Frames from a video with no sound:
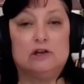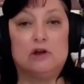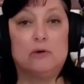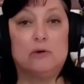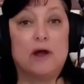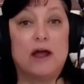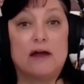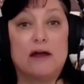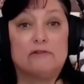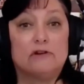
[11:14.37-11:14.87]

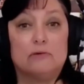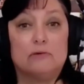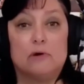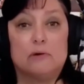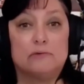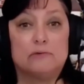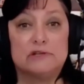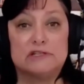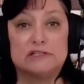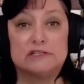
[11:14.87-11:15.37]

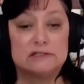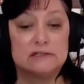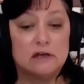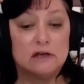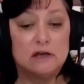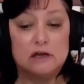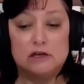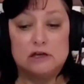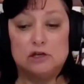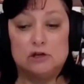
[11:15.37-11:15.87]
everyone was,
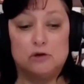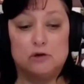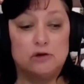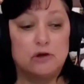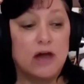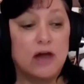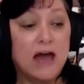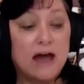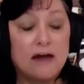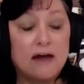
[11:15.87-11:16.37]
you
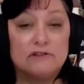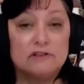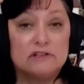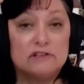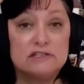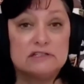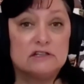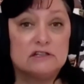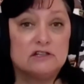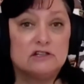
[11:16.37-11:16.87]
have to
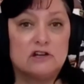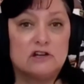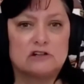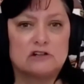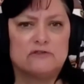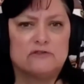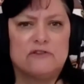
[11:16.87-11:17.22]
listen to Dr.